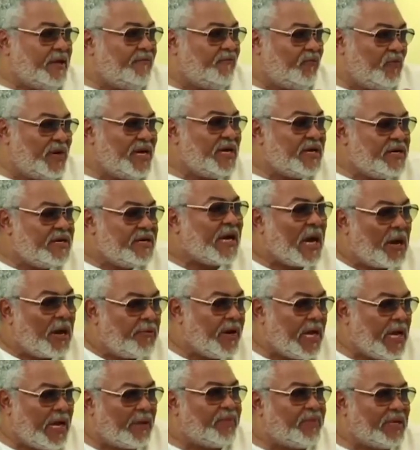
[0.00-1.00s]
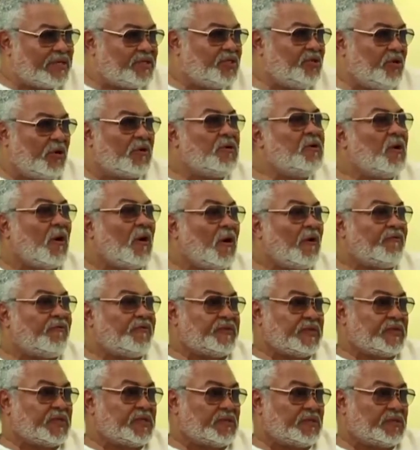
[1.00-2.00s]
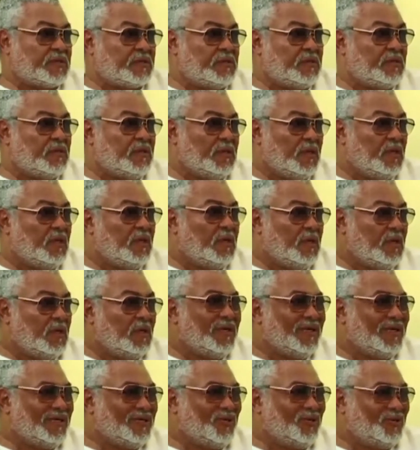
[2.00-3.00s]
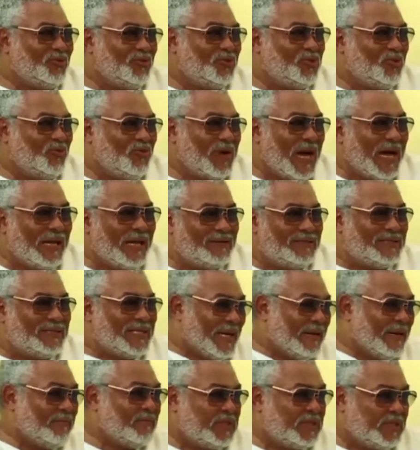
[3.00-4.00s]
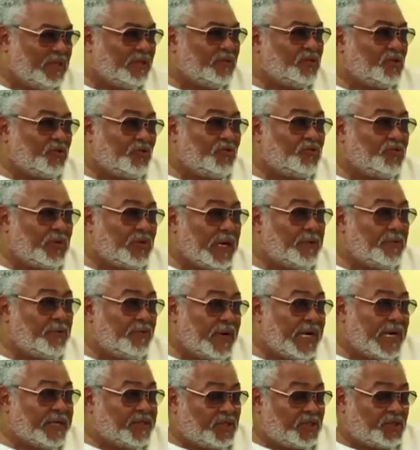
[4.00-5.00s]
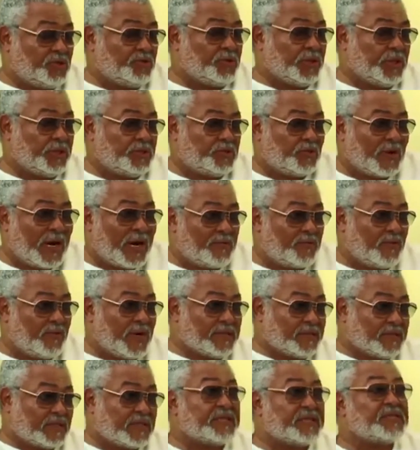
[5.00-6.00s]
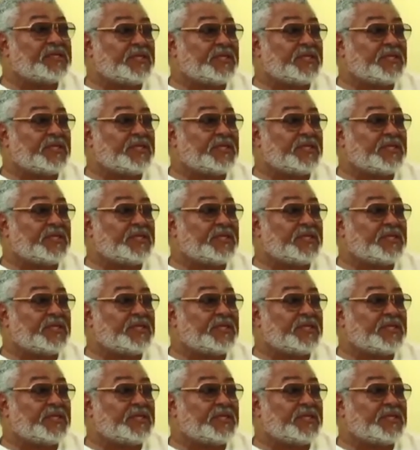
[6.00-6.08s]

if we didn't hurry up as young officers to attempt to rescue it, to arrest the